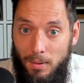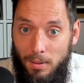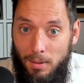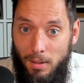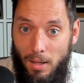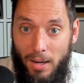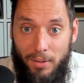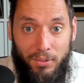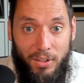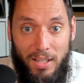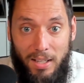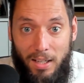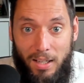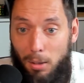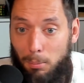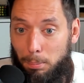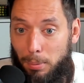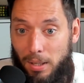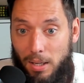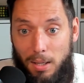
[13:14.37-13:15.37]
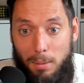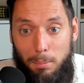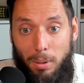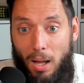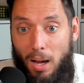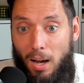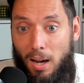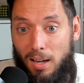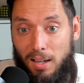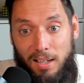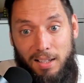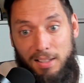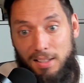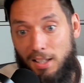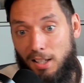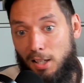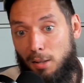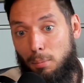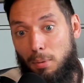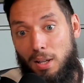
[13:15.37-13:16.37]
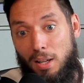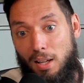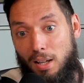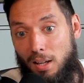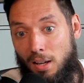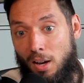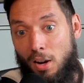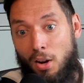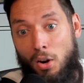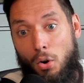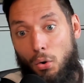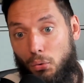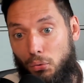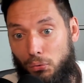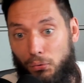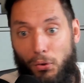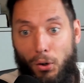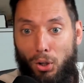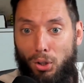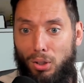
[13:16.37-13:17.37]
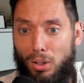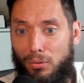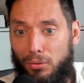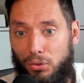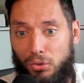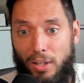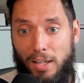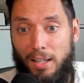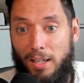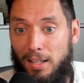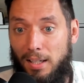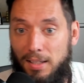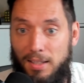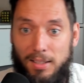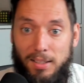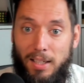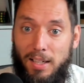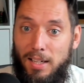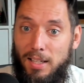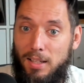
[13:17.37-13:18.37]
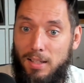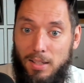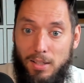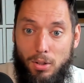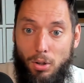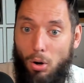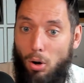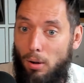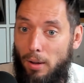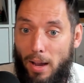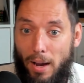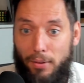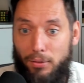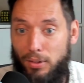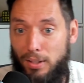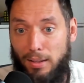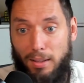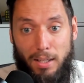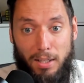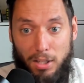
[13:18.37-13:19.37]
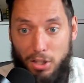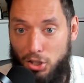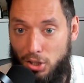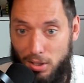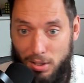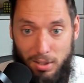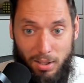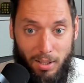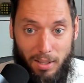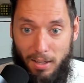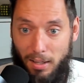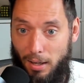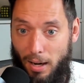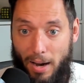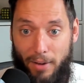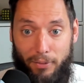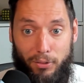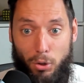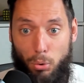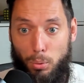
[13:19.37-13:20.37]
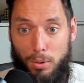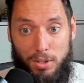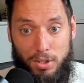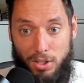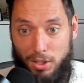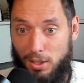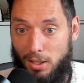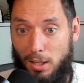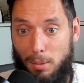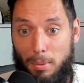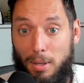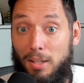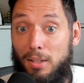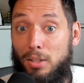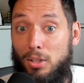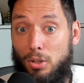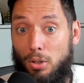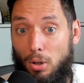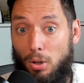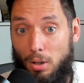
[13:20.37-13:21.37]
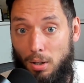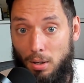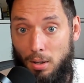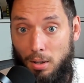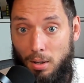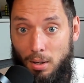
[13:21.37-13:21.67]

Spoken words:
Every company blog is gonna be full of great insights. Everything is just like, everyone's just gonna be a star.